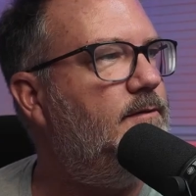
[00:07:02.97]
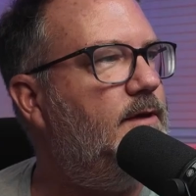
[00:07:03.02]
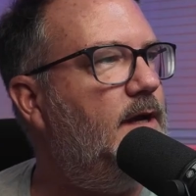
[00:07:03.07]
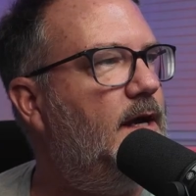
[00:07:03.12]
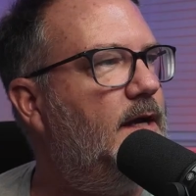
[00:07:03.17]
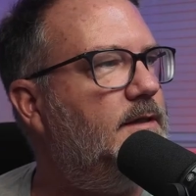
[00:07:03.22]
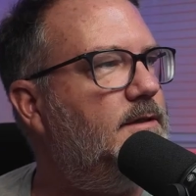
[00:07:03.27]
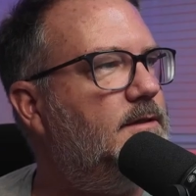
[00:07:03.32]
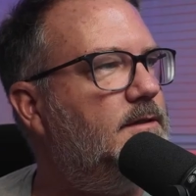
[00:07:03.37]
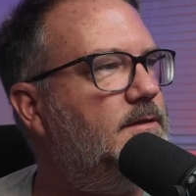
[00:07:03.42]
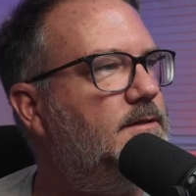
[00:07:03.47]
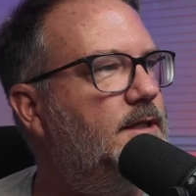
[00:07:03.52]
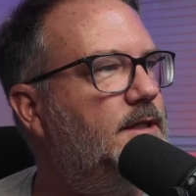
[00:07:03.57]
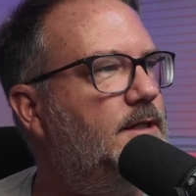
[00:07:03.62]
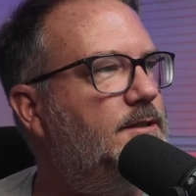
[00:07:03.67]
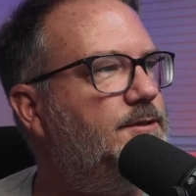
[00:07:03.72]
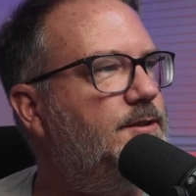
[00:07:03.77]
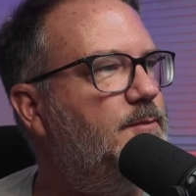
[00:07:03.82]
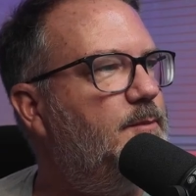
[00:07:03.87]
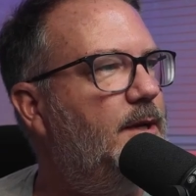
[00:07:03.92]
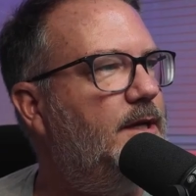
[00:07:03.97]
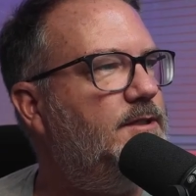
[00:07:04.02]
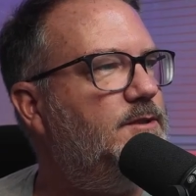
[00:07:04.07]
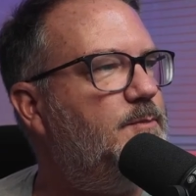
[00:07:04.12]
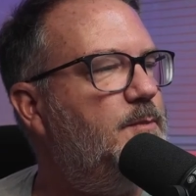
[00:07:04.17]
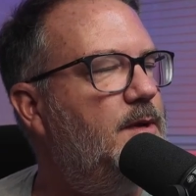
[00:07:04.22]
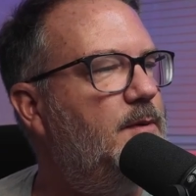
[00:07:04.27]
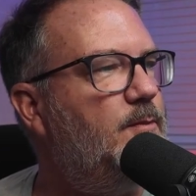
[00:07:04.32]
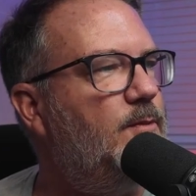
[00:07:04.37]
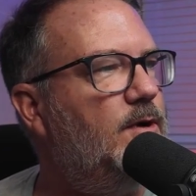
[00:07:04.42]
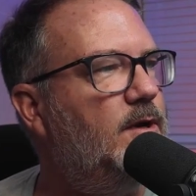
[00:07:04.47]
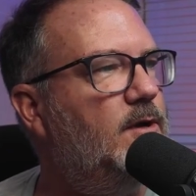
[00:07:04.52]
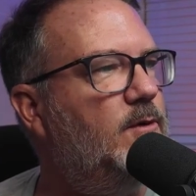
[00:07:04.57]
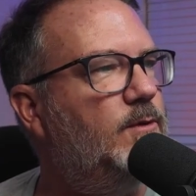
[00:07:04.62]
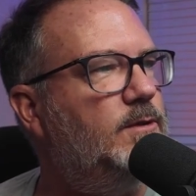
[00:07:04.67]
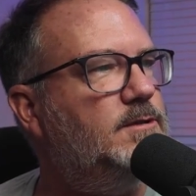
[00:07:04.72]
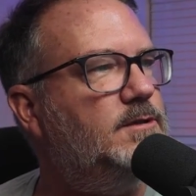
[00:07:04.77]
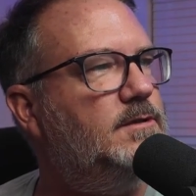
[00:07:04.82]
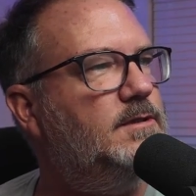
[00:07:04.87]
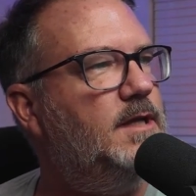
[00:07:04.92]
got session-based memory,
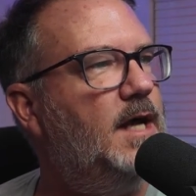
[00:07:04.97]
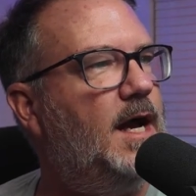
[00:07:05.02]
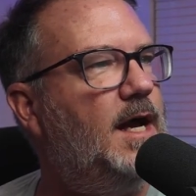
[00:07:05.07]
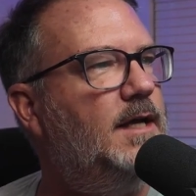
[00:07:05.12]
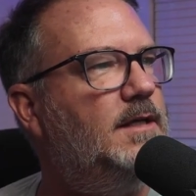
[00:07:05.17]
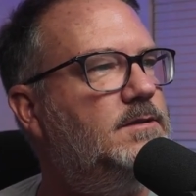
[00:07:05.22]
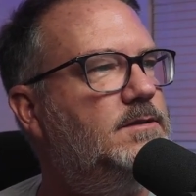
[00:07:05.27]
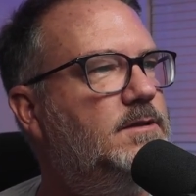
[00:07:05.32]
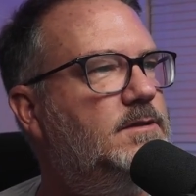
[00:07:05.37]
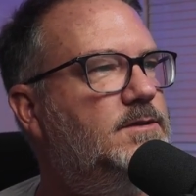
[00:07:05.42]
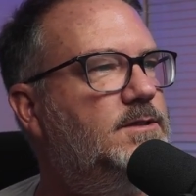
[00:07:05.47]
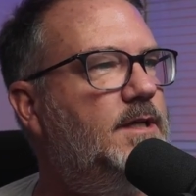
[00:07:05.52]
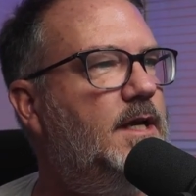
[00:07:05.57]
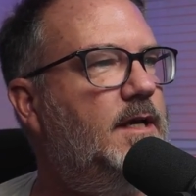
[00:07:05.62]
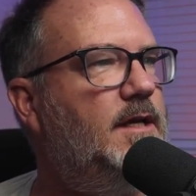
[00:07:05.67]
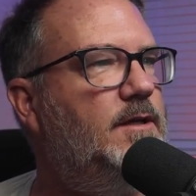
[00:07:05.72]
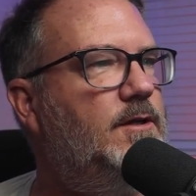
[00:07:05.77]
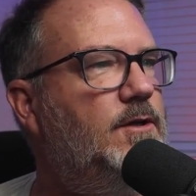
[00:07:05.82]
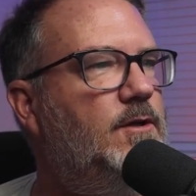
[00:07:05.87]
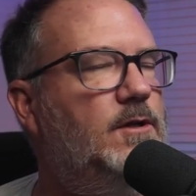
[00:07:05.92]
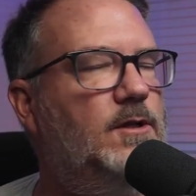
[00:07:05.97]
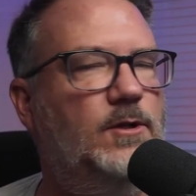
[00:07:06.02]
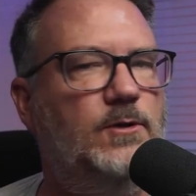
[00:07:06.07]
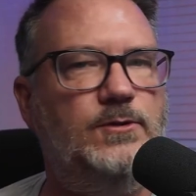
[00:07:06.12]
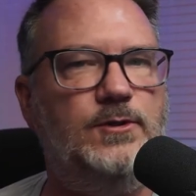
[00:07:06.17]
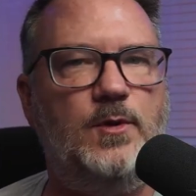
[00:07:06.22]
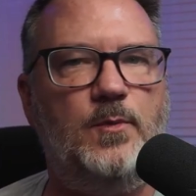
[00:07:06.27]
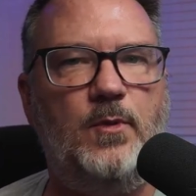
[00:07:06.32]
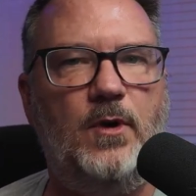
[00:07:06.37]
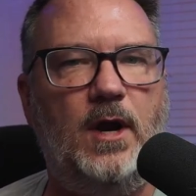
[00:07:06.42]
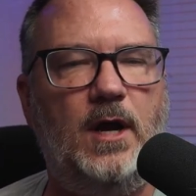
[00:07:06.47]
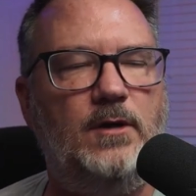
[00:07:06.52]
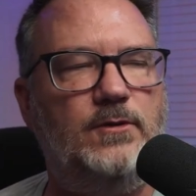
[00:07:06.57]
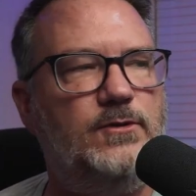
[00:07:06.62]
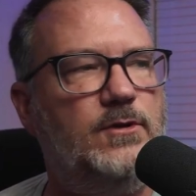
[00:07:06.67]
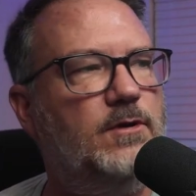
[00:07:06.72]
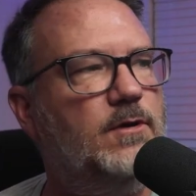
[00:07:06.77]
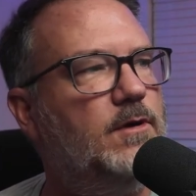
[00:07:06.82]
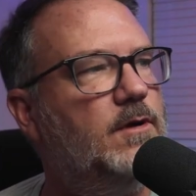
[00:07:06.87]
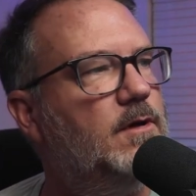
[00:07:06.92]
which dies the second you close your
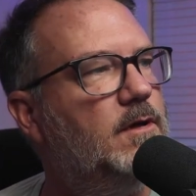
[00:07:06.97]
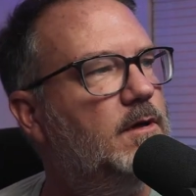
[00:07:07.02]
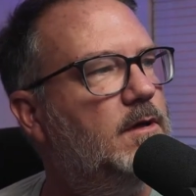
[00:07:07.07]
browser,